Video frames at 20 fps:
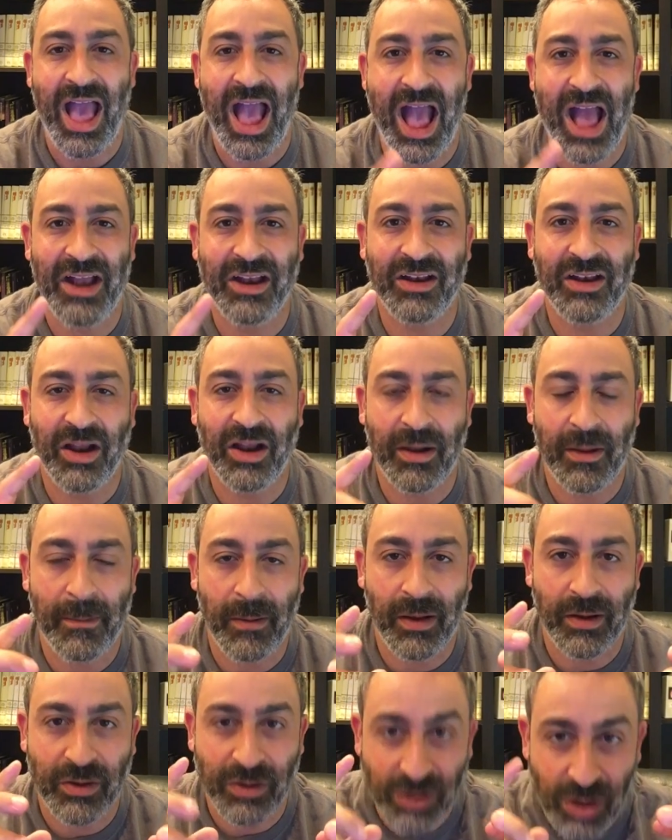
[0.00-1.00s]
and
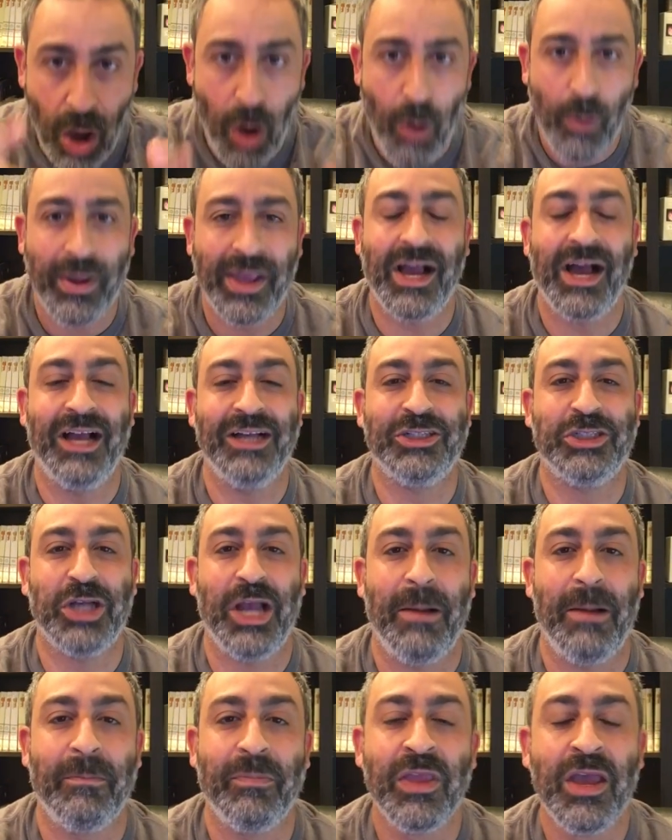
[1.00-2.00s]
knowing
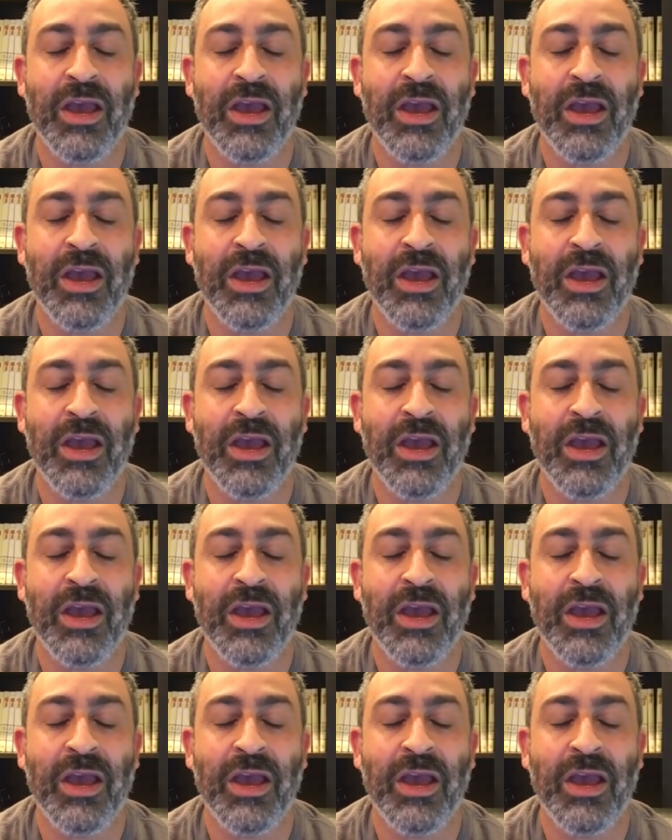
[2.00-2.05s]
Hashem.